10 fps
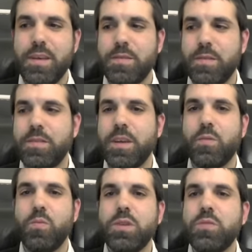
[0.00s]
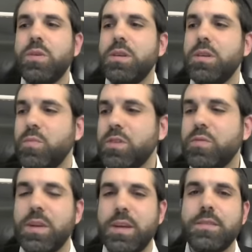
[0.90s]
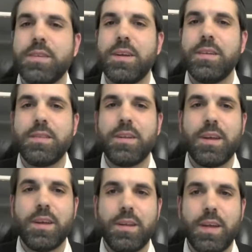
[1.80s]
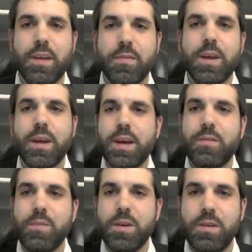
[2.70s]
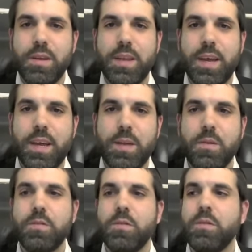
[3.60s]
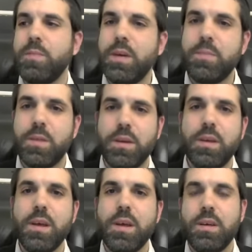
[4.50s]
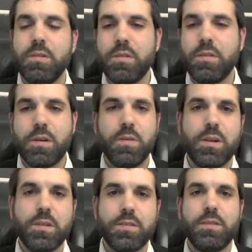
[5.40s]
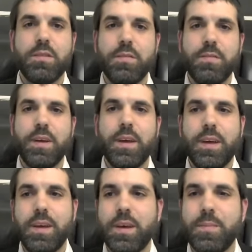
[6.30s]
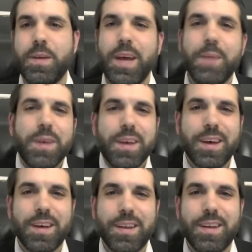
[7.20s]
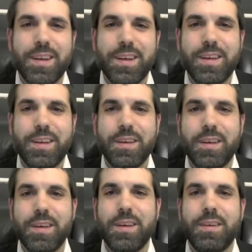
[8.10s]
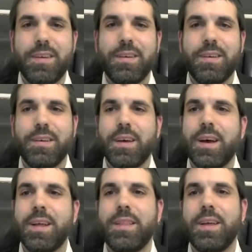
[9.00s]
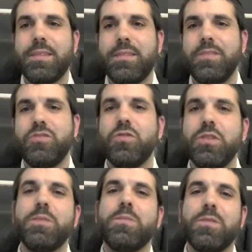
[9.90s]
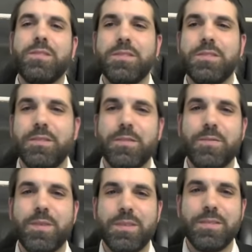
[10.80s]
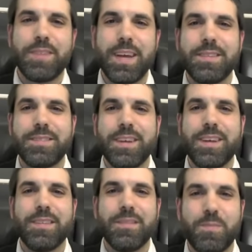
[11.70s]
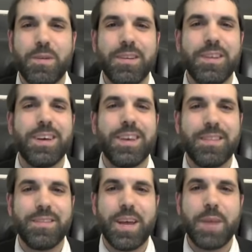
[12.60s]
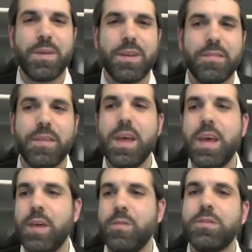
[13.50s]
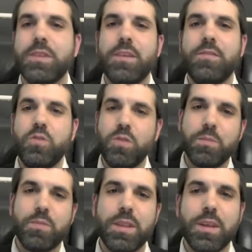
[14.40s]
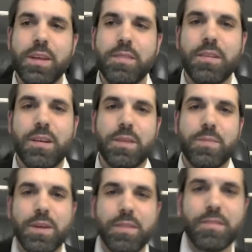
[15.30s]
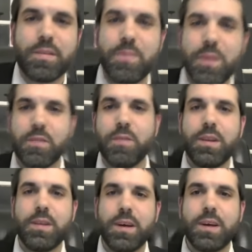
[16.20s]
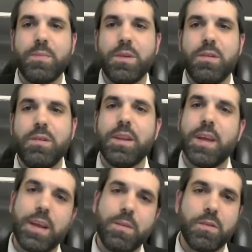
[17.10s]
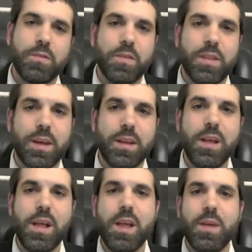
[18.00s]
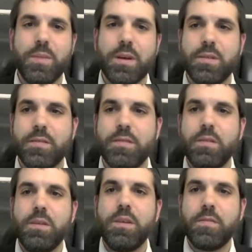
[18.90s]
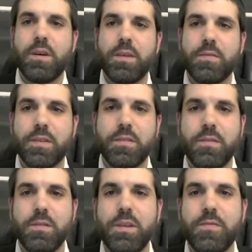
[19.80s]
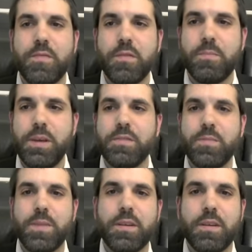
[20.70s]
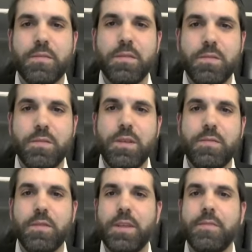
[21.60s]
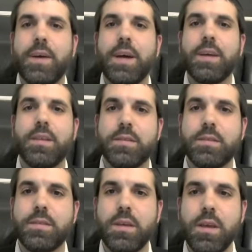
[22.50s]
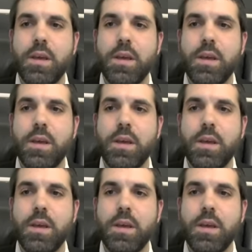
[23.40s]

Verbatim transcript: So he's saying, which one, do, which one is it? Is it an angry God where you need the animals, or maybe you're going to serve a, um, a happy God, a, a God that's enjoyable to serve, where there's dancing, there's partying, there's happiness. In which case, sure, bring the kids along because it's going to be a great time, but you don't need animals for that because there's no need for offerings, there's no need for appeasement, there's no need for any violence.